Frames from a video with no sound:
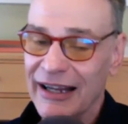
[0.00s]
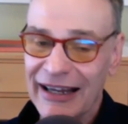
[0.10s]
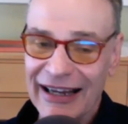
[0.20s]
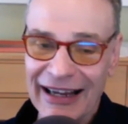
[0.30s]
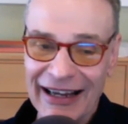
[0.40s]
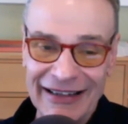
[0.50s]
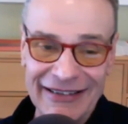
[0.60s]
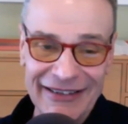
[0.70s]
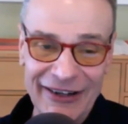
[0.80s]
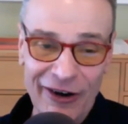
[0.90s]

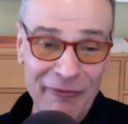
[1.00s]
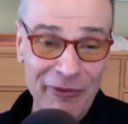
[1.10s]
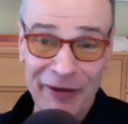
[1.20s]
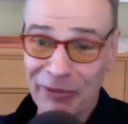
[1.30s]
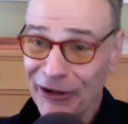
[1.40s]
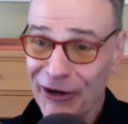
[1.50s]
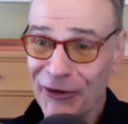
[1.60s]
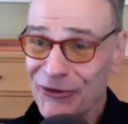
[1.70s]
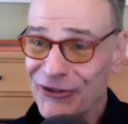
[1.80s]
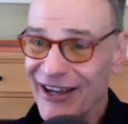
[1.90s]
And, I've been a
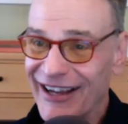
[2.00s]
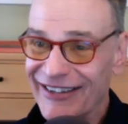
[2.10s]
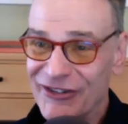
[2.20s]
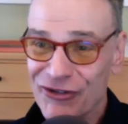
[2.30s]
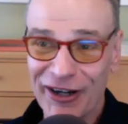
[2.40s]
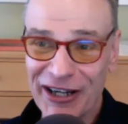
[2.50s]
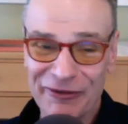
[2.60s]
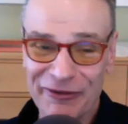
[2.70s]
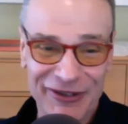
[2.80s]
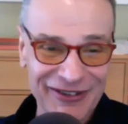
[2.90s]
political science junkie
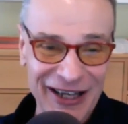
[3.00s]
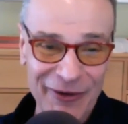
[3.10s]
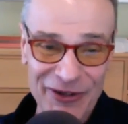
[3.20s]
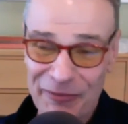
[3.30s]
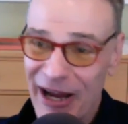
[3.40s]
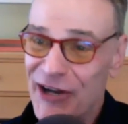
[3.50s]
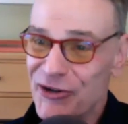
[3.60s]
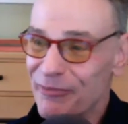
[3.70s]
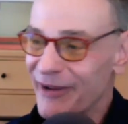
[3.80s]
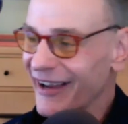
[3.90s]
since I was a
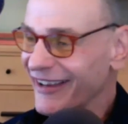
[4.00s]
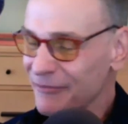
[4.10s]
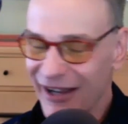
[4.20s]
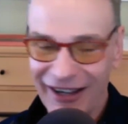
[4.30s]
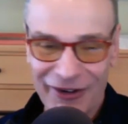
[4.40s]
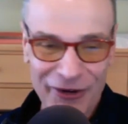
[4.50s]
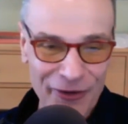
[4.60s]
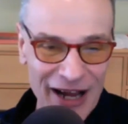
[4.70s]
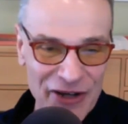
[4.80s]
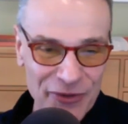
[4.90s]
major back in my
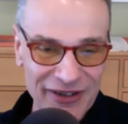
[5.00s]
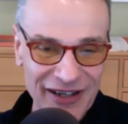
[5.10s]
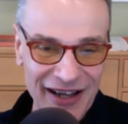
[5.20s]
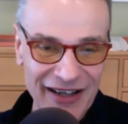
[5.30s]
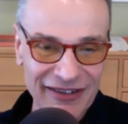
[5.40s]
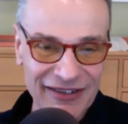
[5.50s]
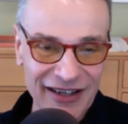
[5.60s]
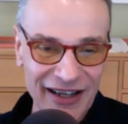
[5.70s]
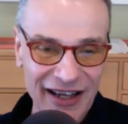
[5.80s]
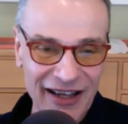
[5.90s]
undergraduate days,
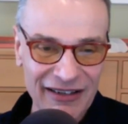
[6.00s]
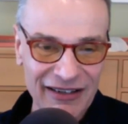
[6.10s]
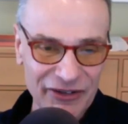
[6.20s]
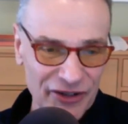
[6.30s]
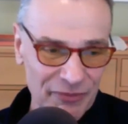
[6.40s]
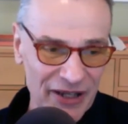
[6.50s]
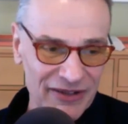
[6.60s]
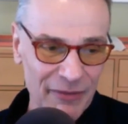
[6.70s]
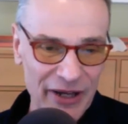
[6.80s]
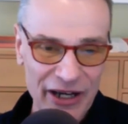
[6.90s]
and it just meant
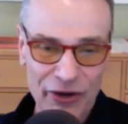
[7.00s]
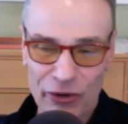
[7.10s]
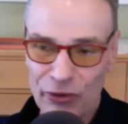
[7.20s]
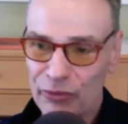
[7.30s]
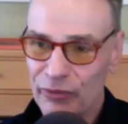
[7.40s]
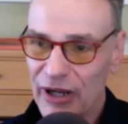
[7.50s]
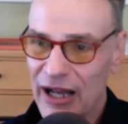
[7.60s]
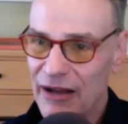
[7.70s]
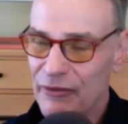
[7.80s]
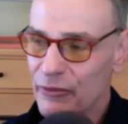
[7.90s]
somebody who
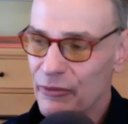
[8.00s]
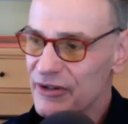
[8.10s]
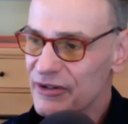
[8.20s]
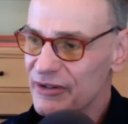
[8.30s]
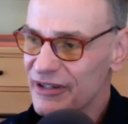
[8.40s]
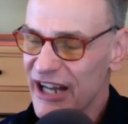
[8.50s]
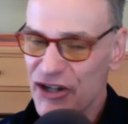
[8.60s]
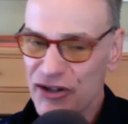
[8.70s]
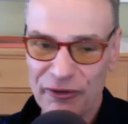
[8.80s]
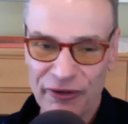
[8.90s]
was
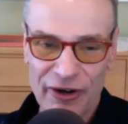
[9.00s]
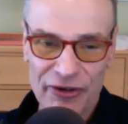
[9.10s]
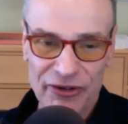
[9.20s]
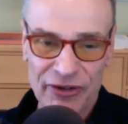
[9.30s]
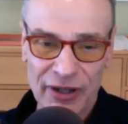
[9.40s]
nation first.